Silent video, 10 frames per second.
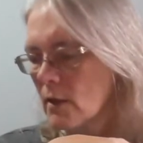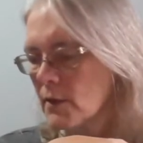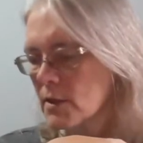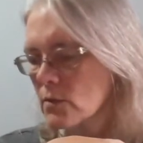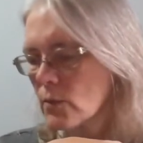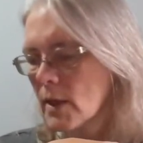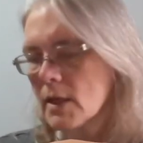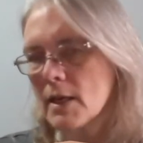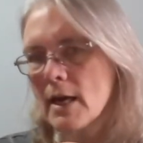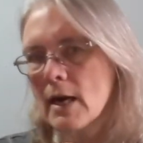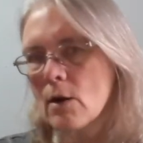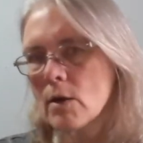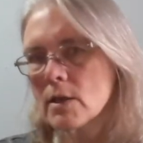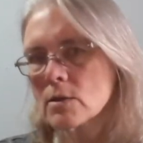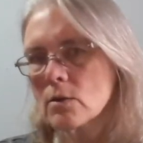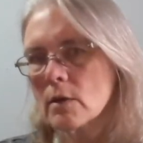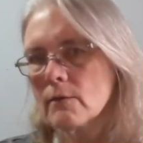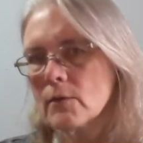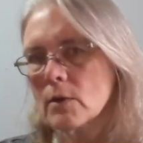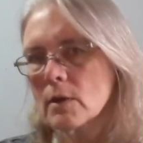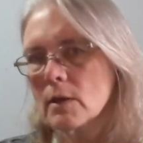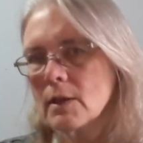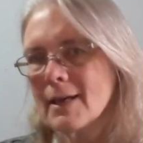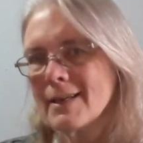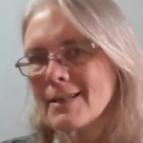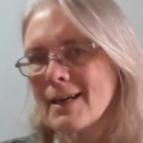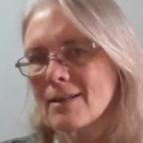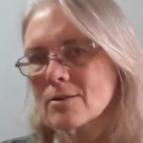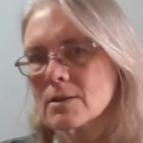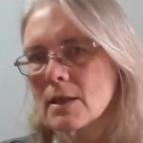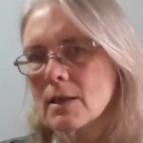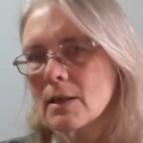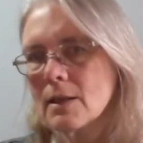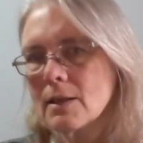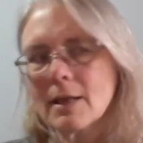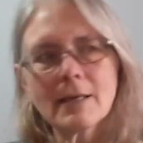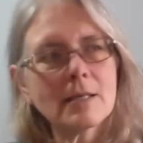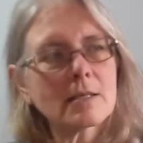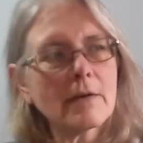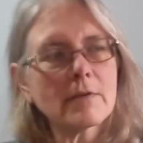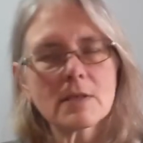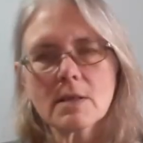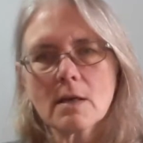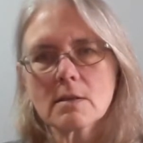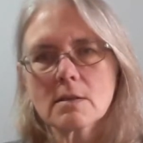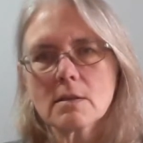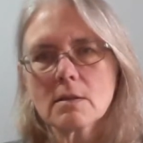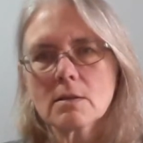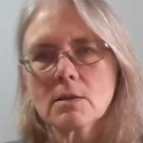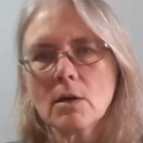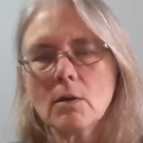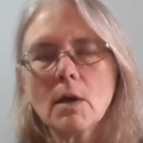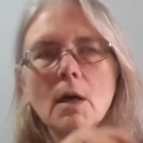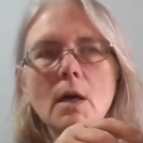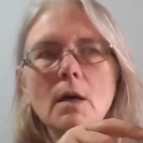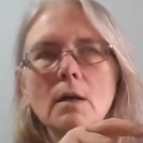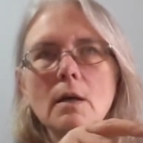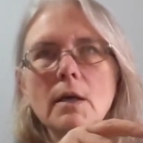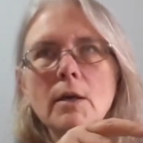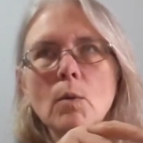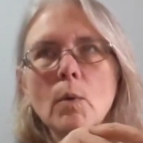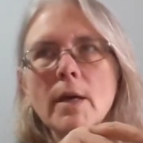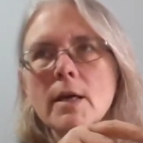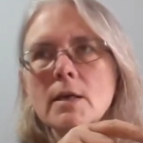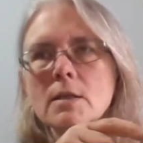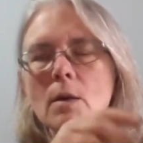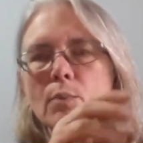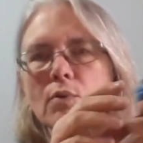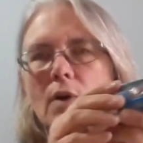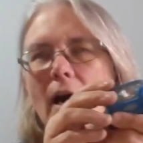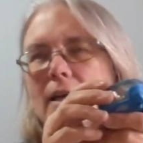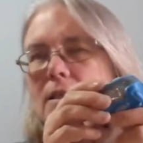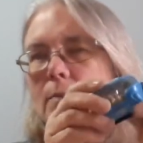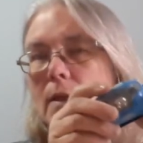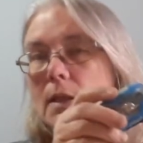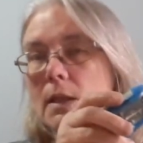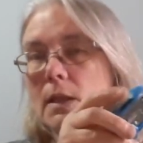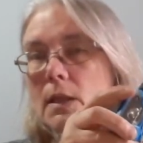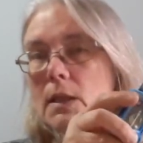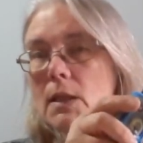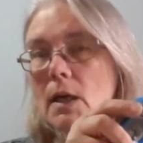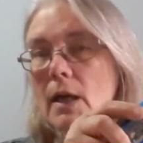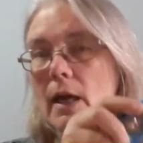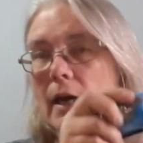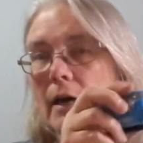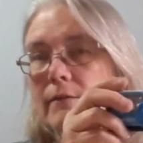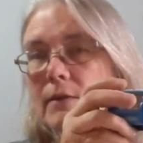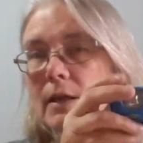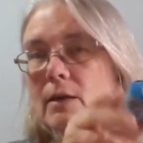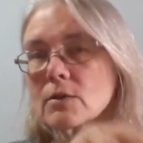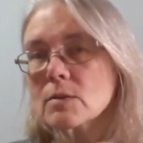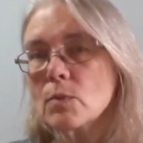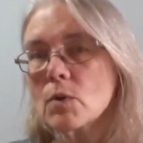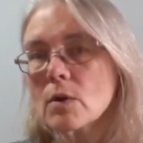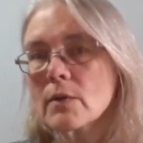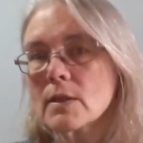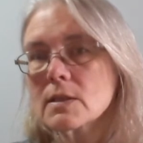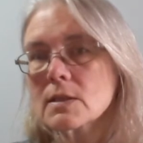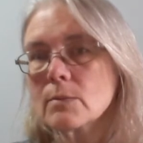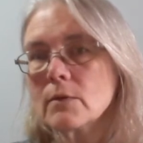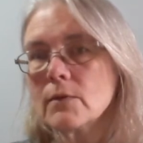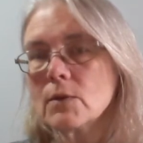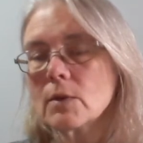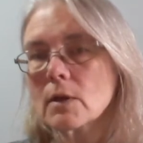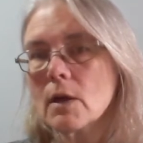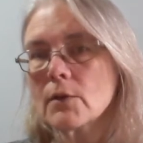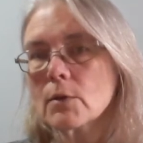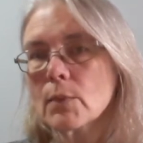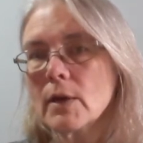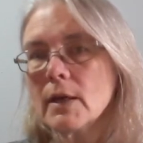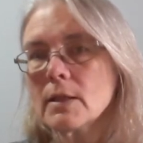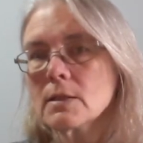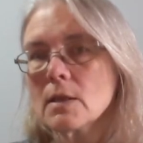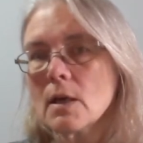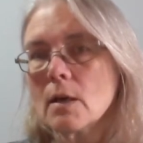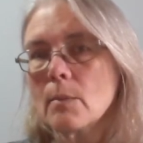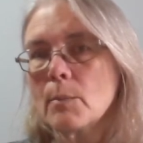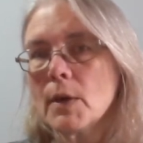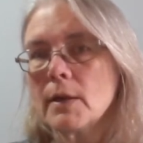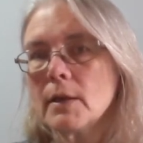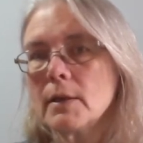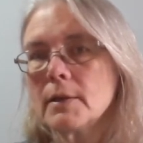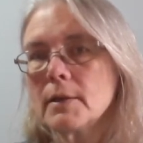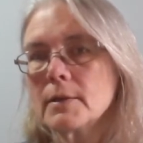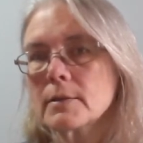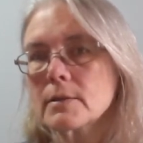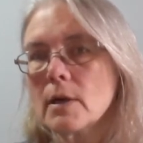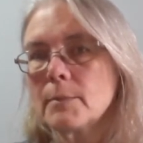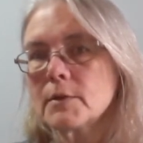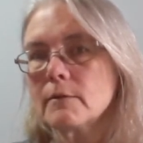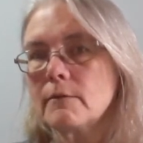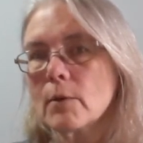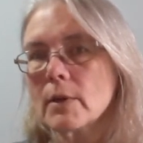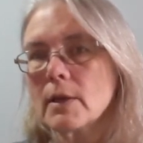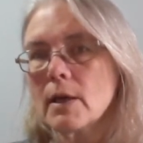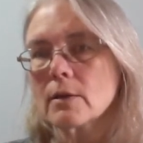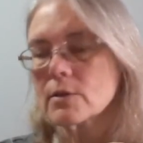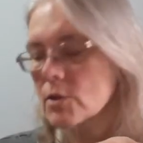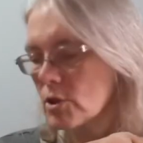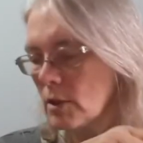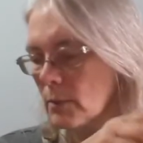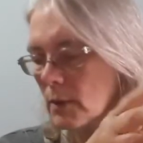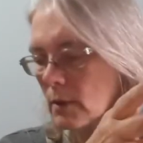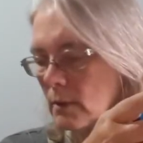This right now is going for $9.97. So it weighs approximately a half an ounce more than some of your other brands, but it is up to $40 cheaper.